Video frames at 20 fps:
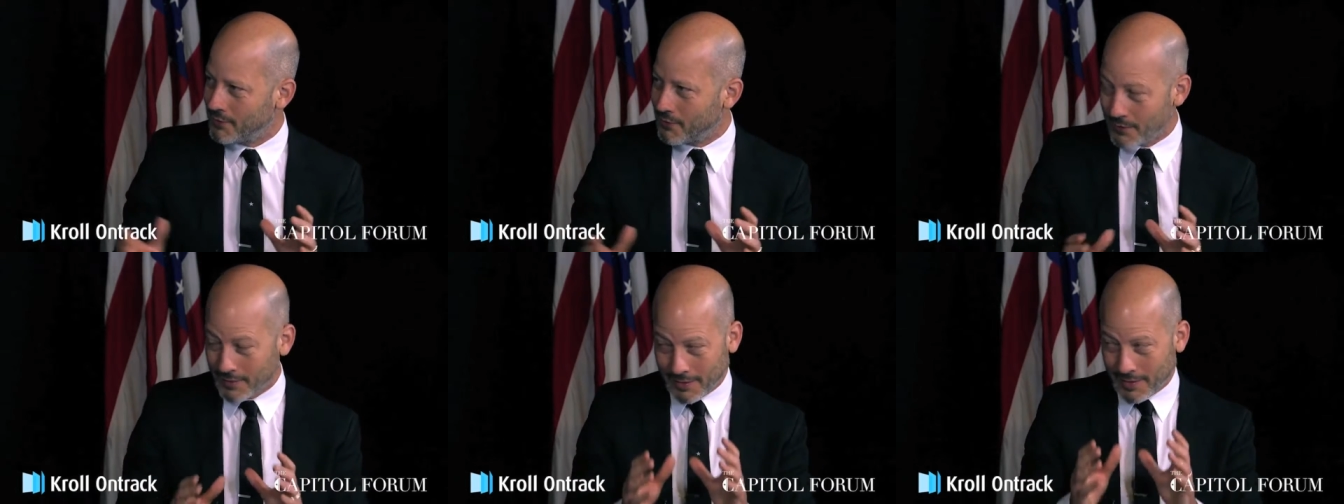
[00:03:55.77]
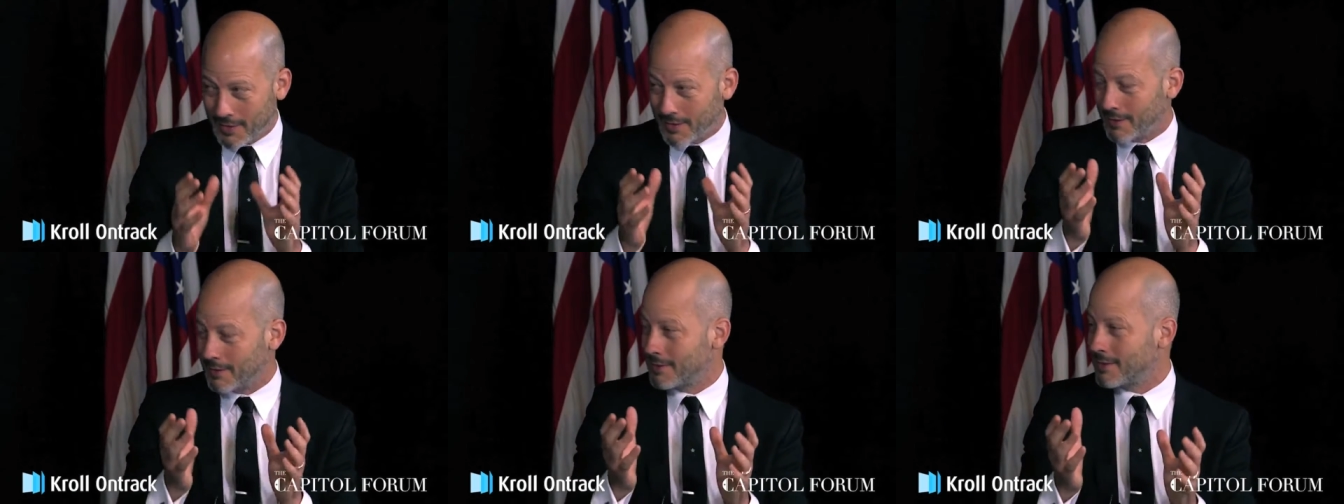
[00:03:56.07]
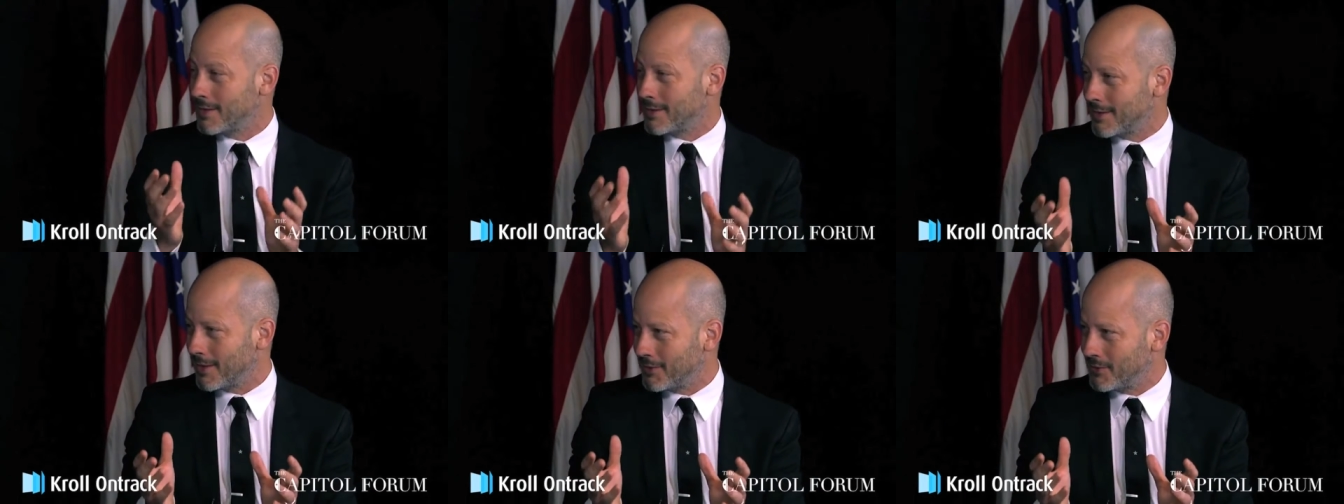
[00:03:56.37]
You can get a
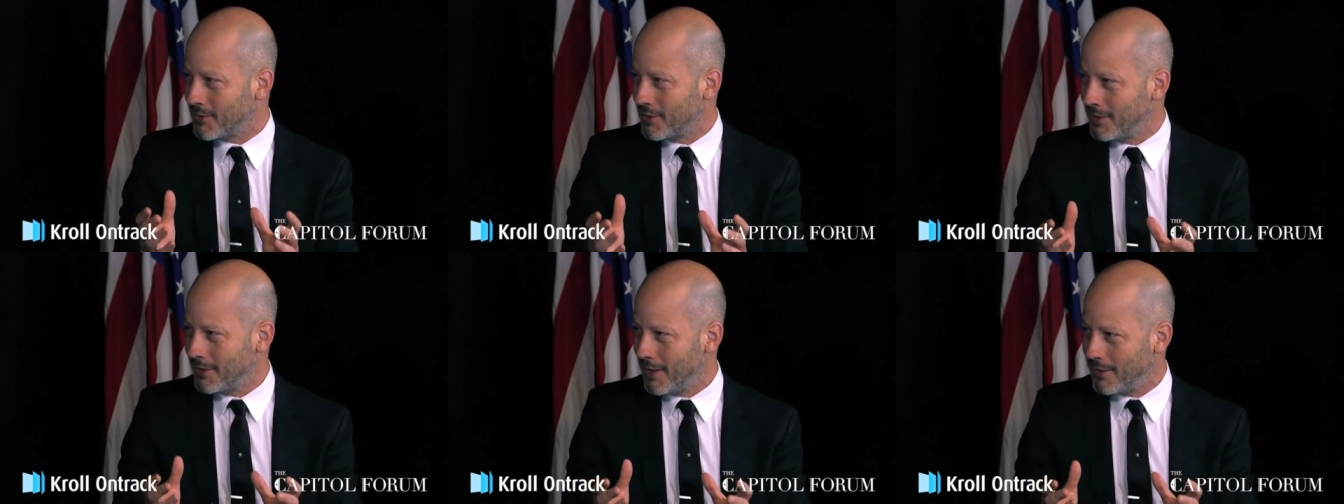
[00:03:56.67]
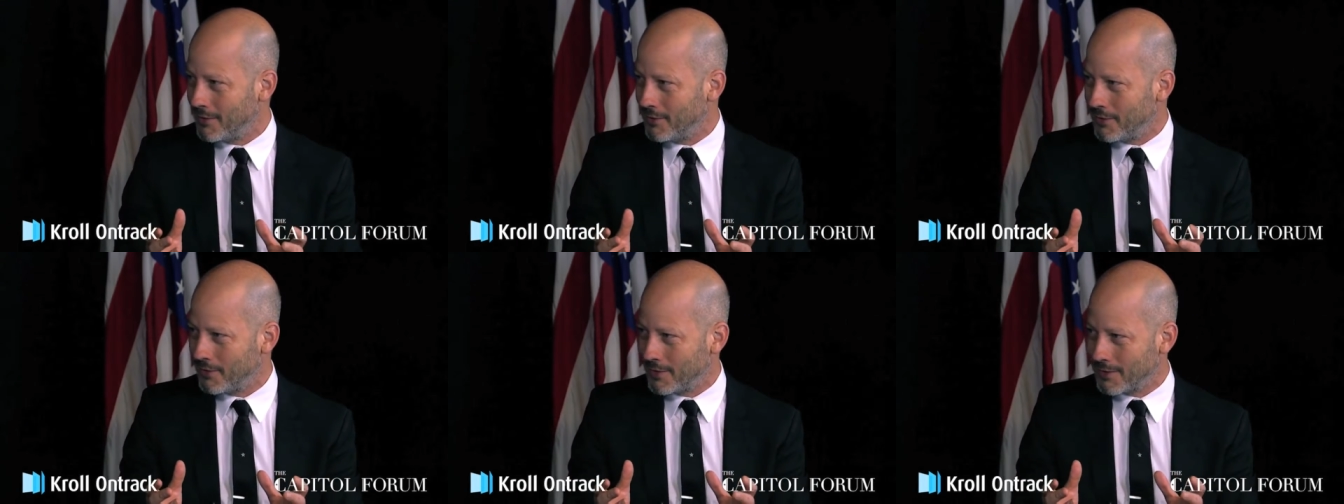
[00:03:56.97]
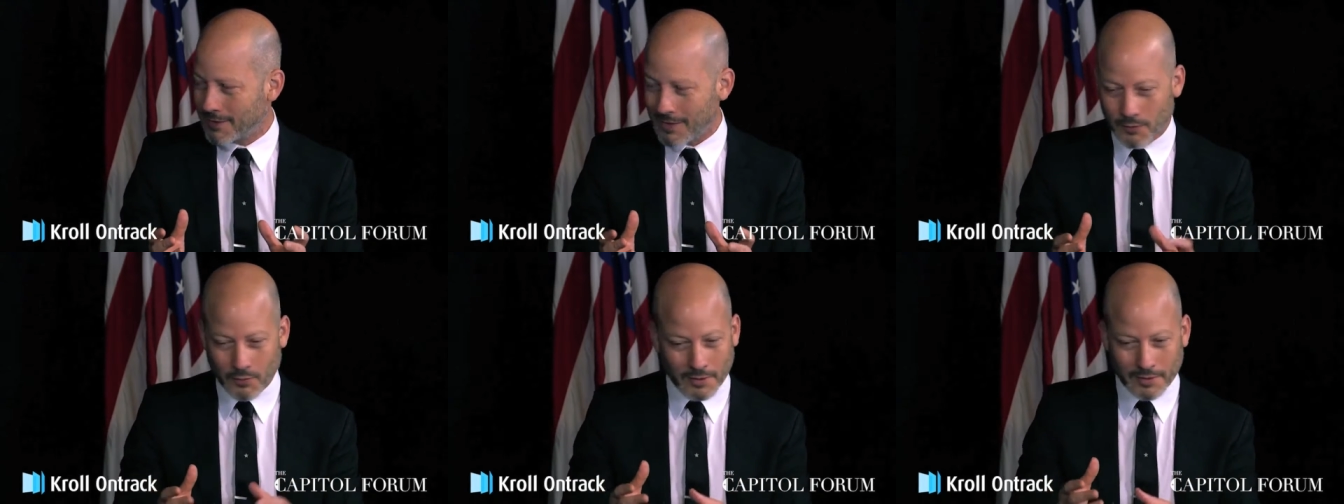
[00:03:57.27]
decision, and you can
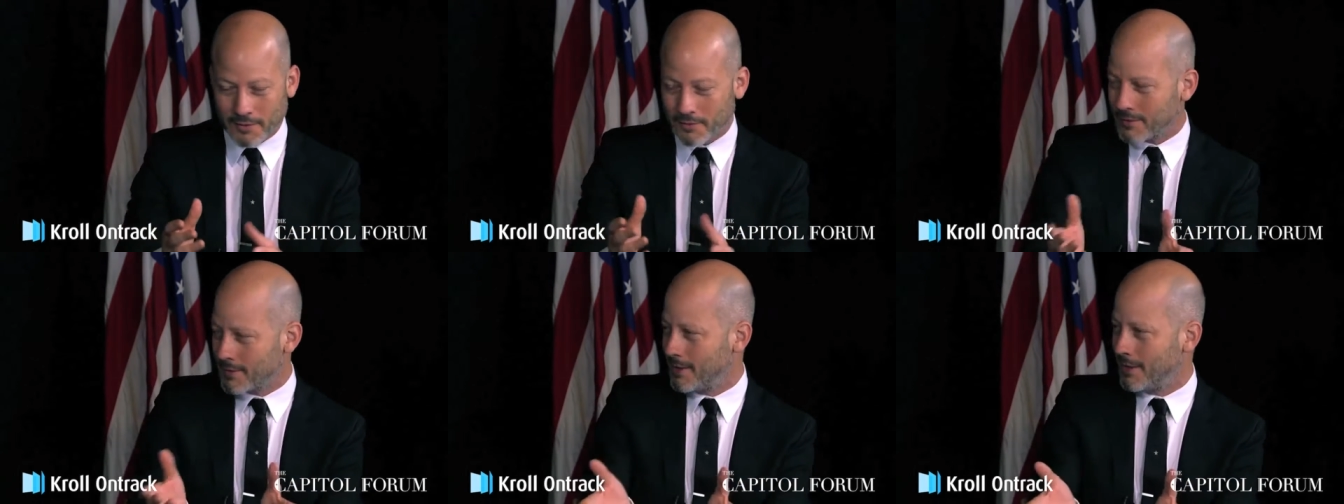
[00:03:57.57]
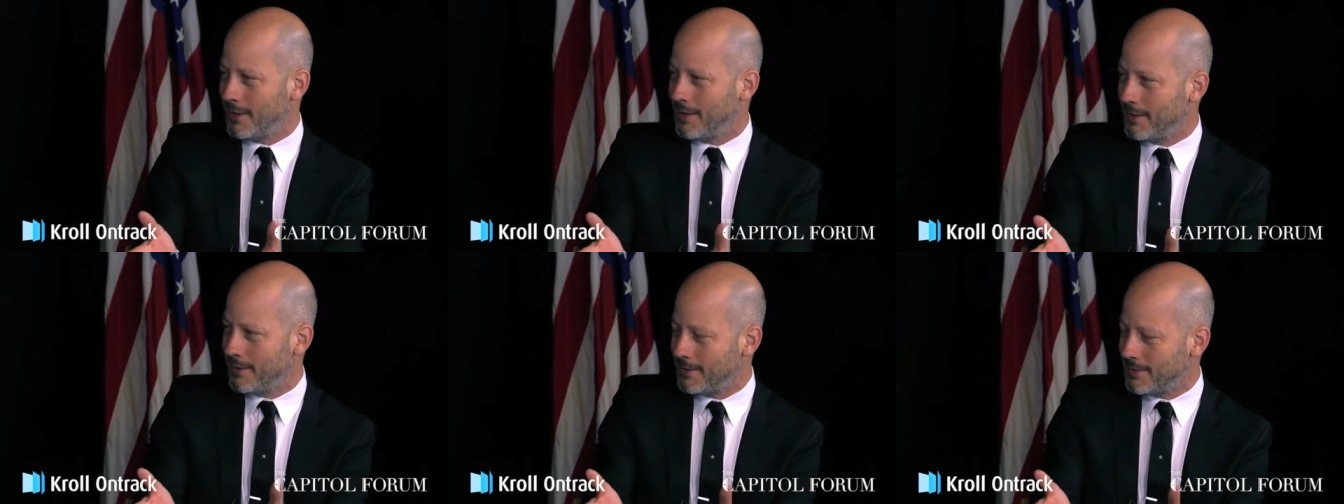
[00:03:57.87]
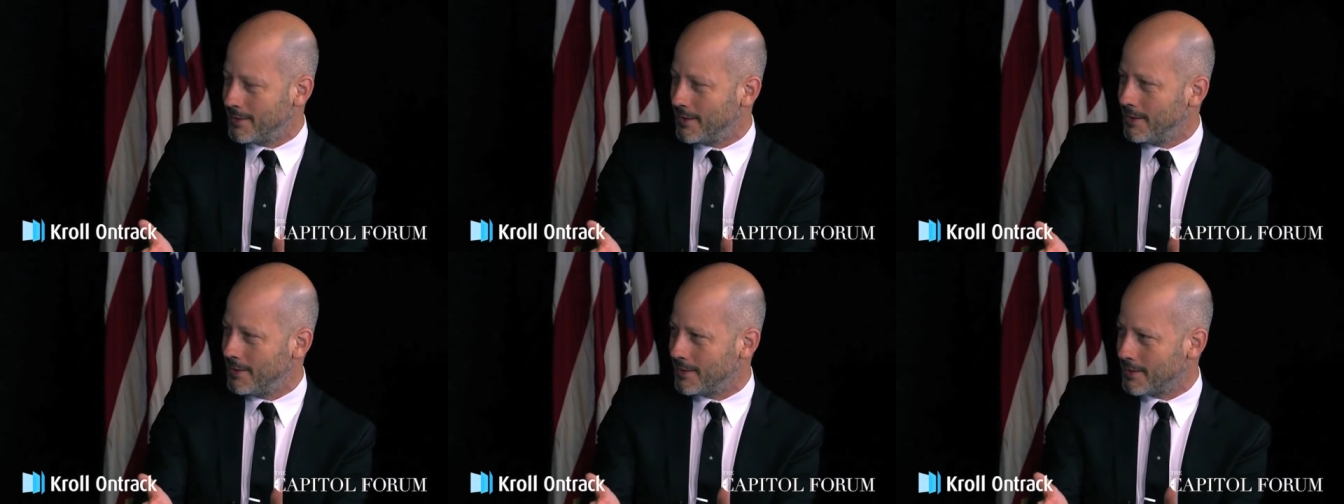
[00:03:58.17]
say, well, here's the
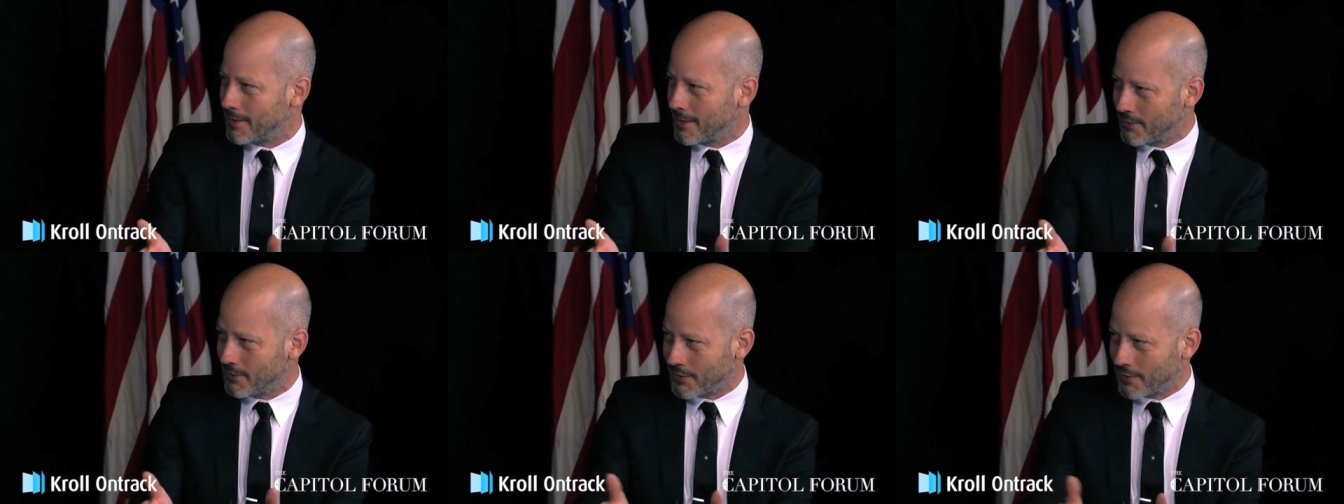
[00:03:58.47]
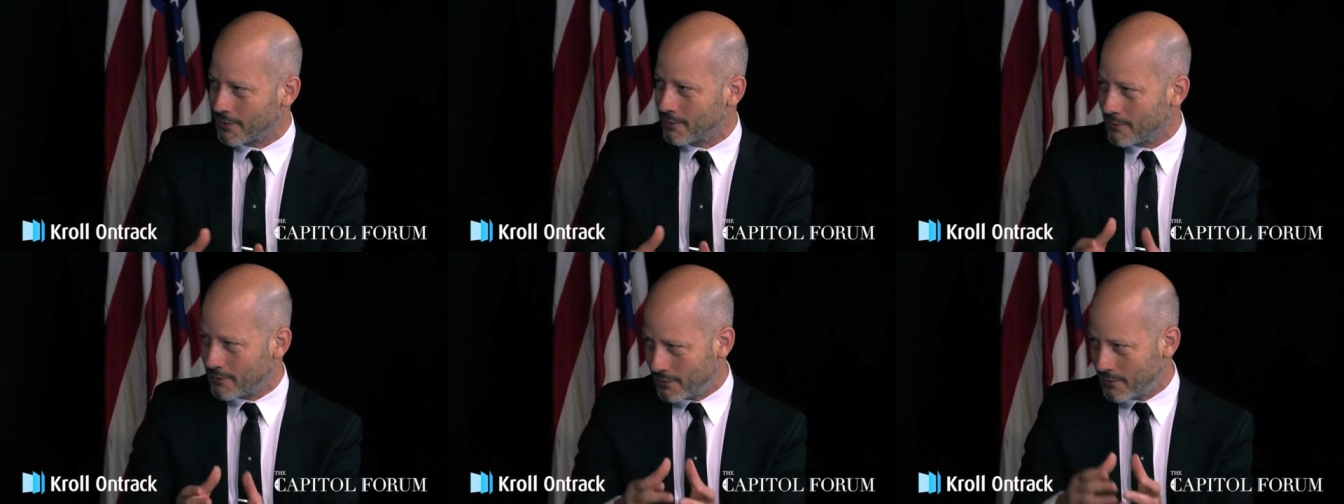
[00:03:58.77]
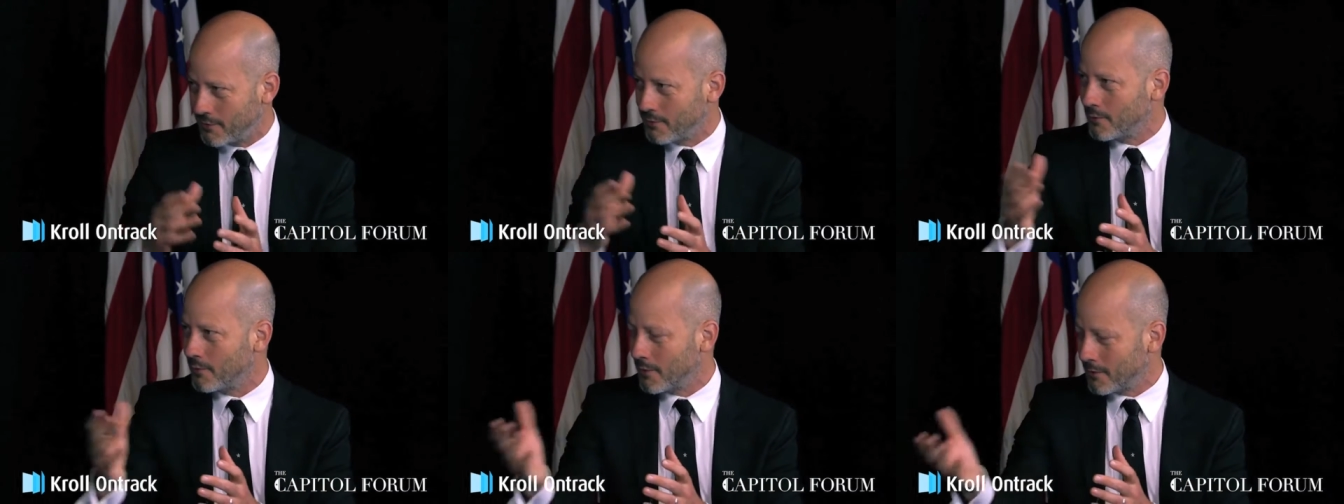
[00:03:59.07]
EEC decision
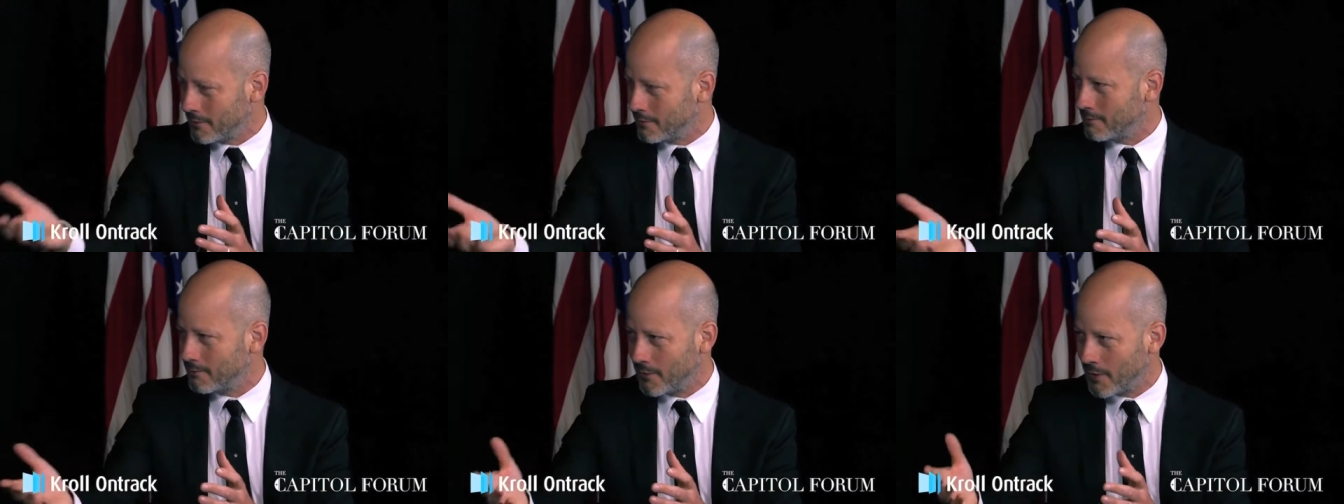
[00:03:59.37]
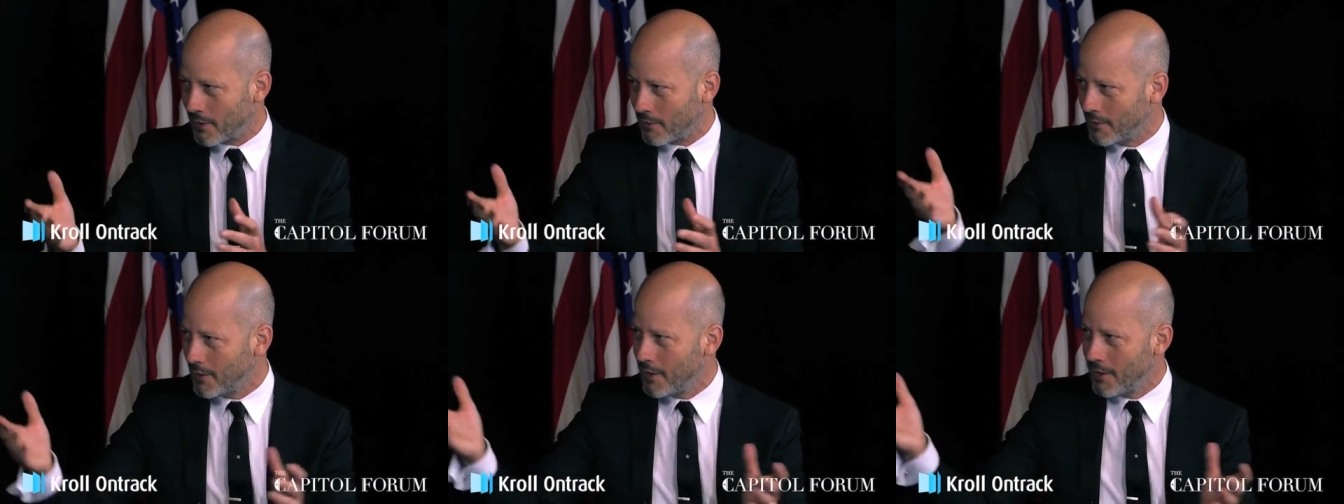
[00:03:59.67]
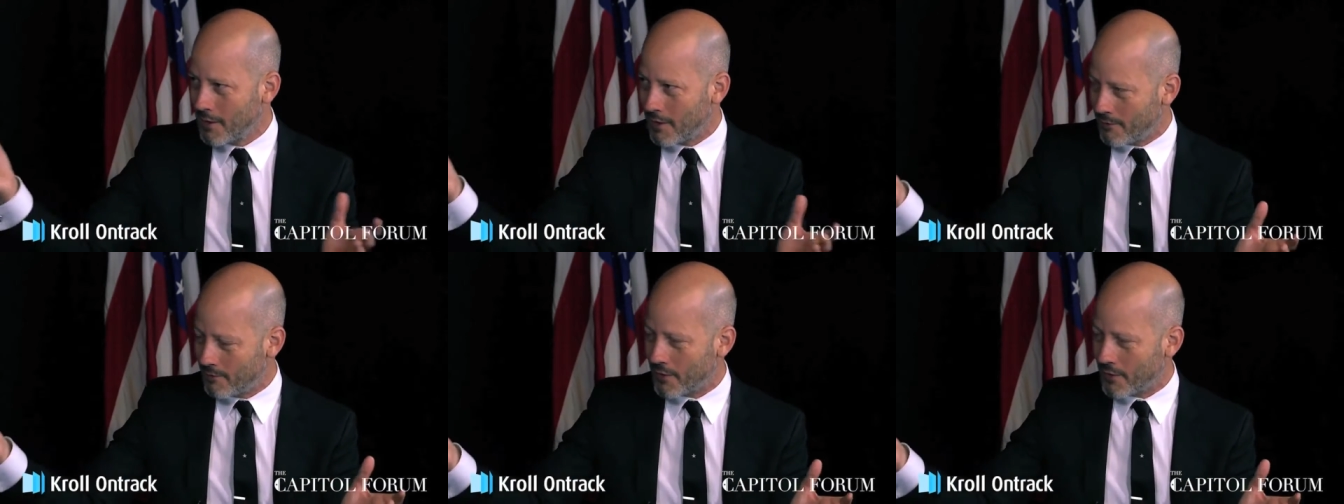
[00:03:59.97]
to you know, a